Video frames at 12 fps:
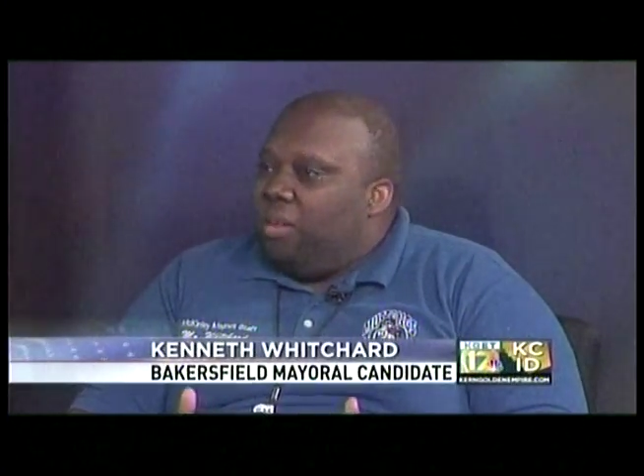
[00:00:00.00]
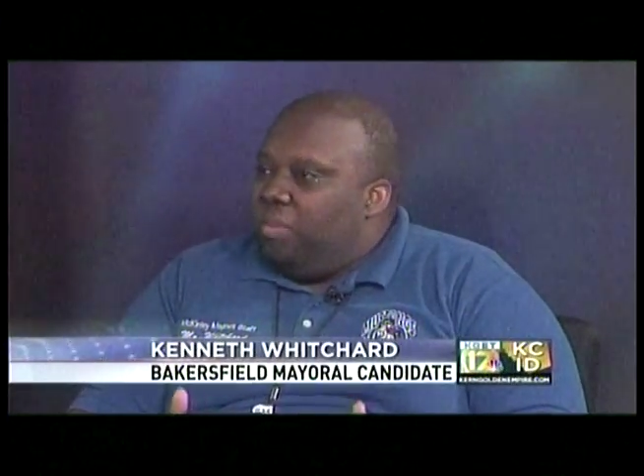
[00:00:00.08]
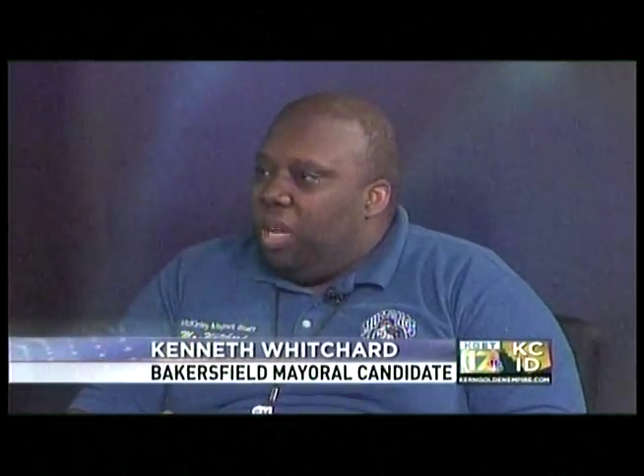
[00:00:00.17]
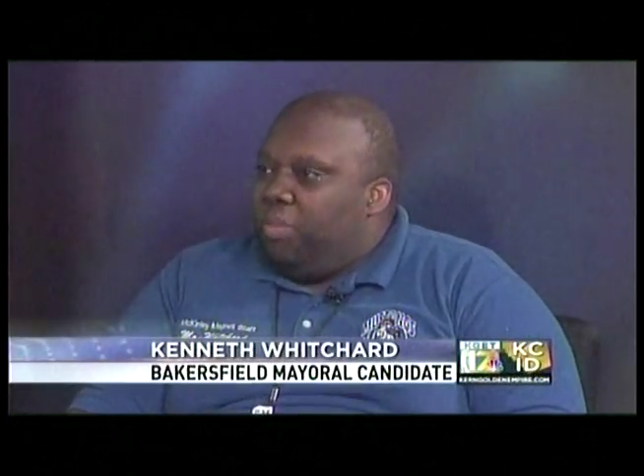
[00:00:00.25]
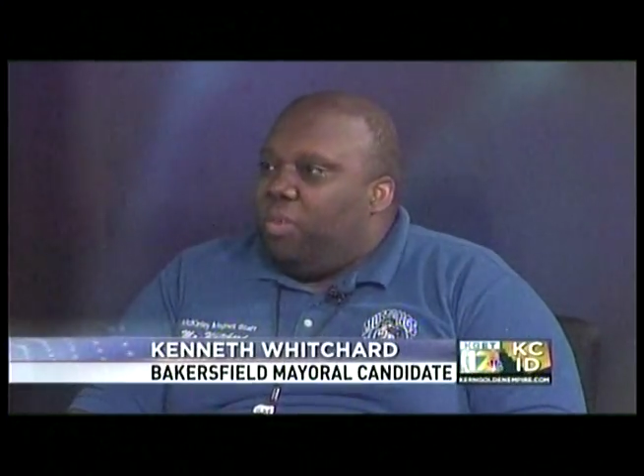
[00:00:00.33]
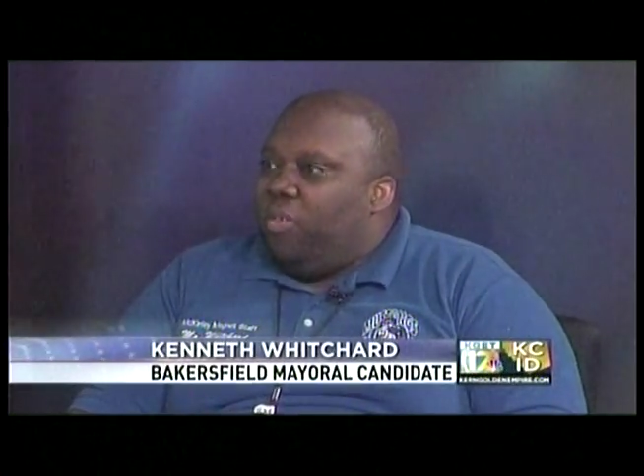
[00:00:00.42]

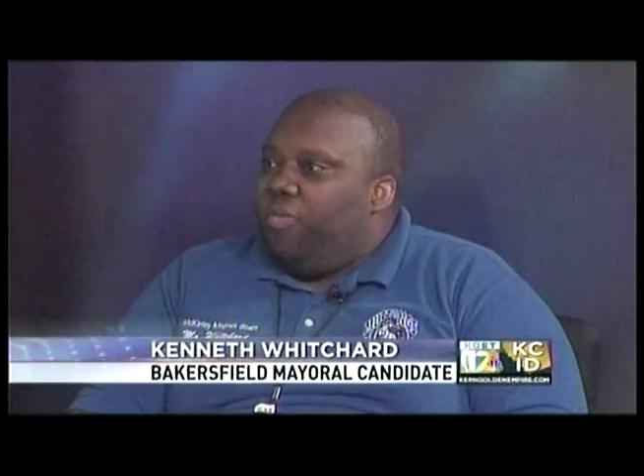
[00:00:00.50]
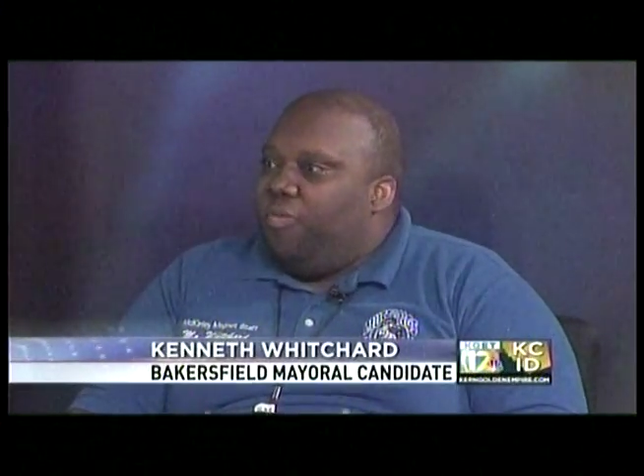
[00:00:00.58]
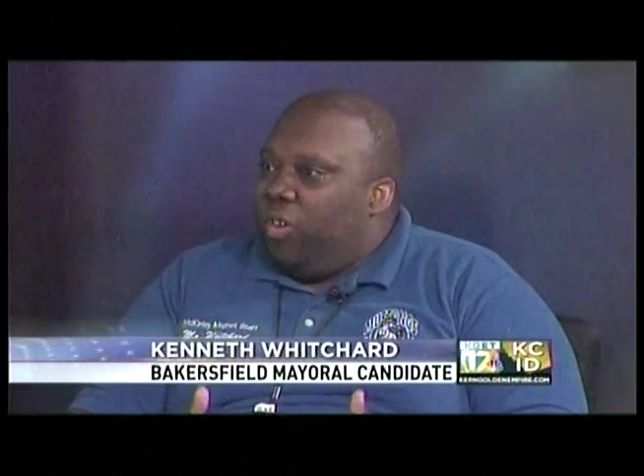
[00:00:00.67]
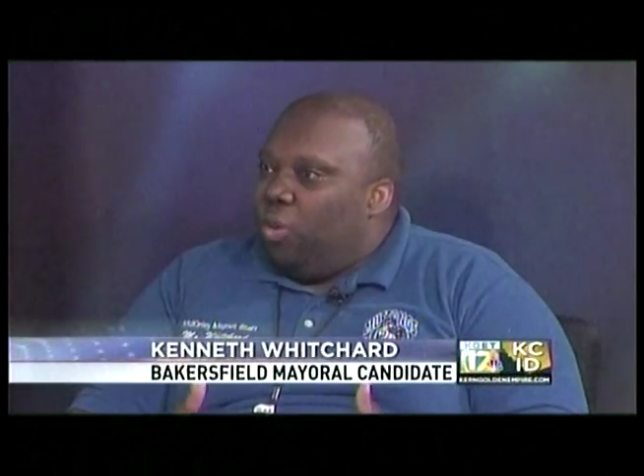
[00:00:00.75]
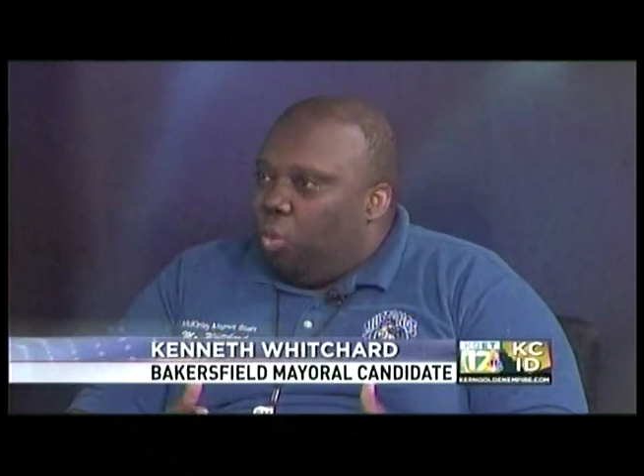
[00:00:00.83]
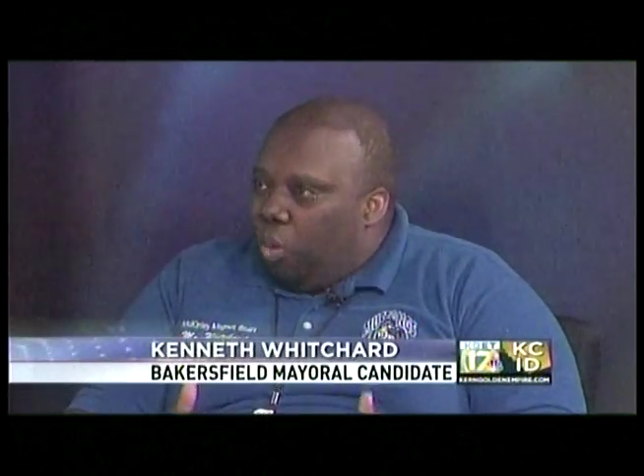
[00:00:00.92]
people
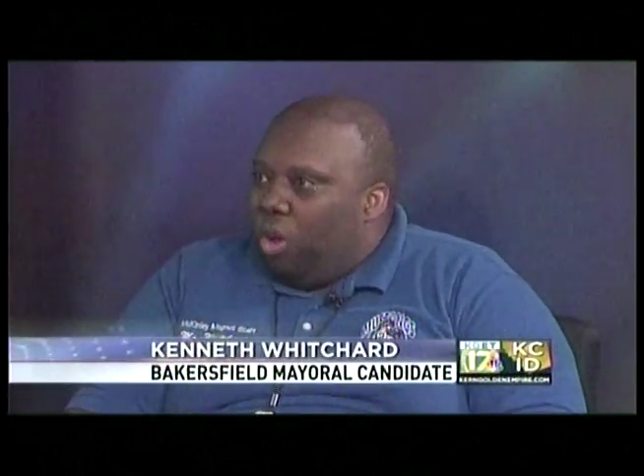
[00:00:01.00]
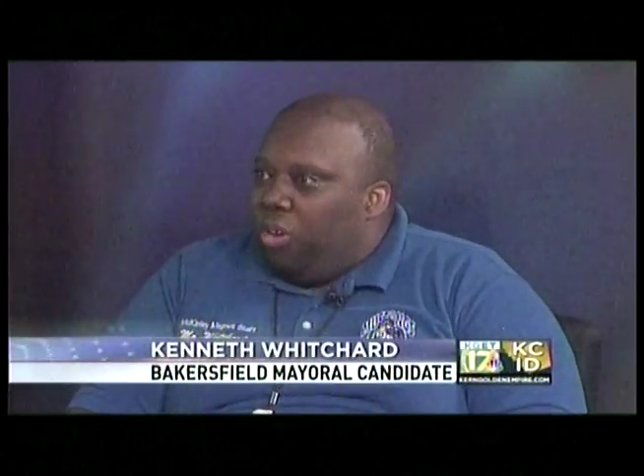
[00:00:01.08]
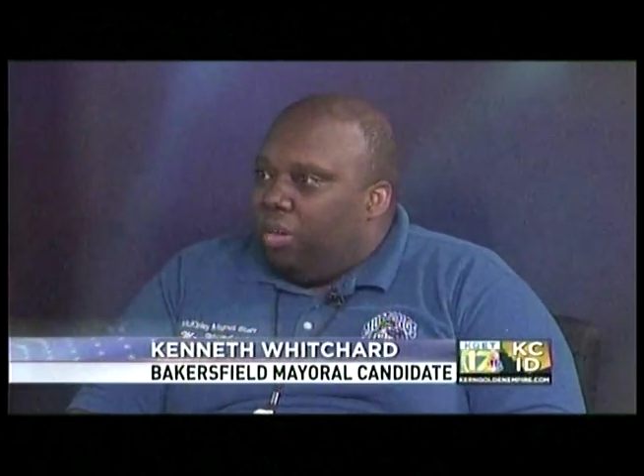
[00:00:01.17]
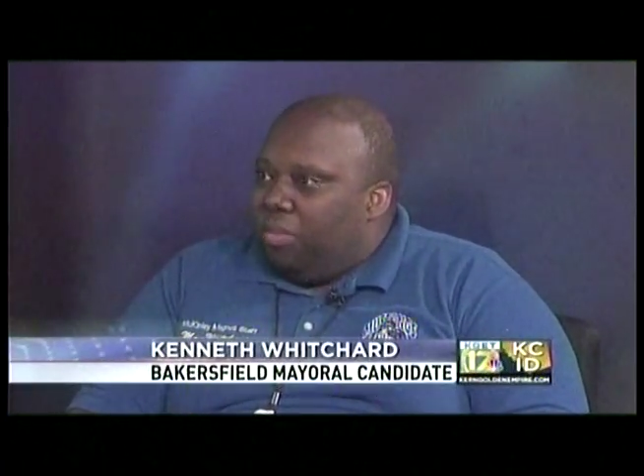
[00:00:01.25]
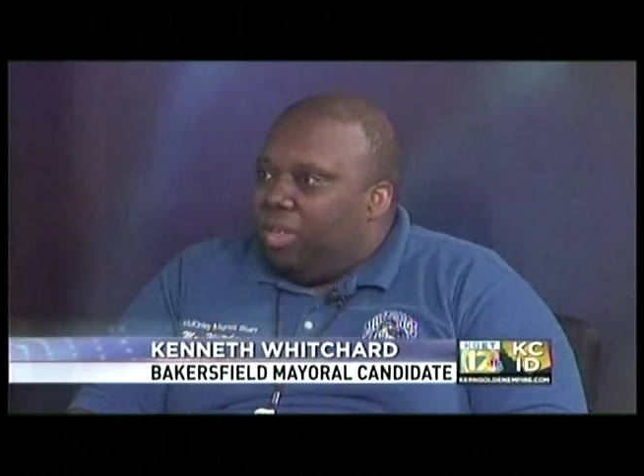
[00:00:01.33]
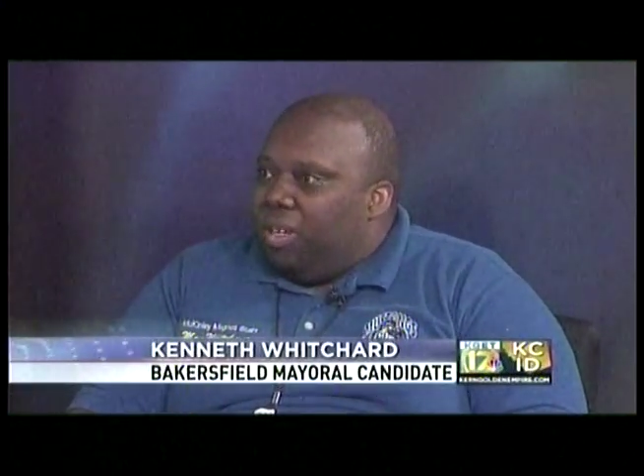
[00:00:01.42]
feel
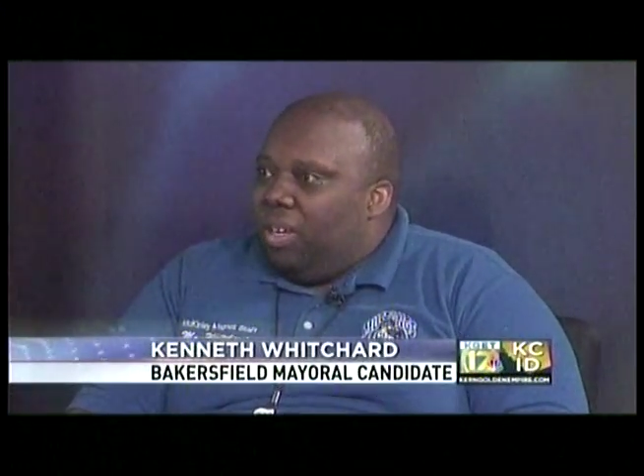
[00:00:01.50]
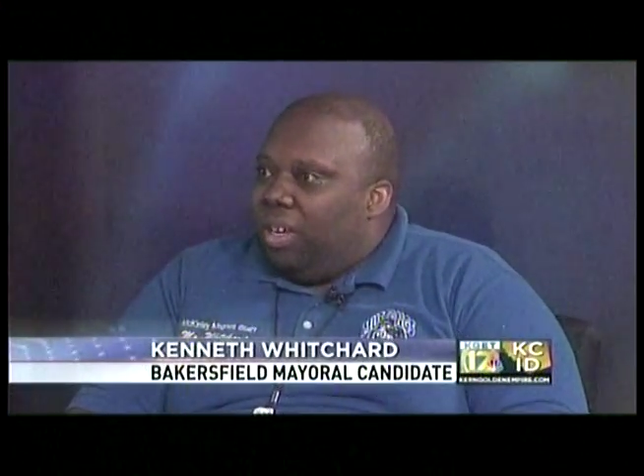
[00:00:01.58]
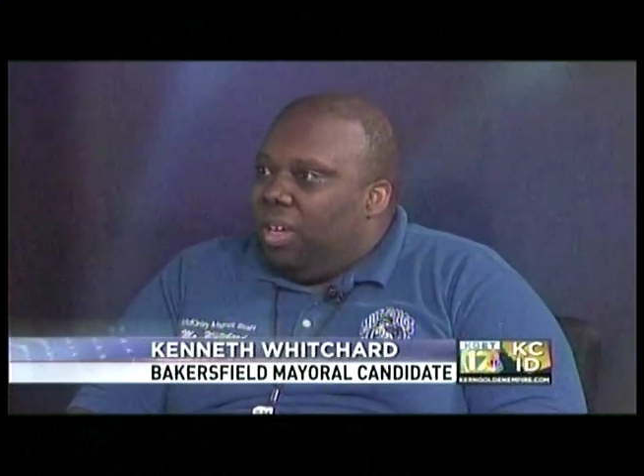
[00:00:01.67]
welcomed.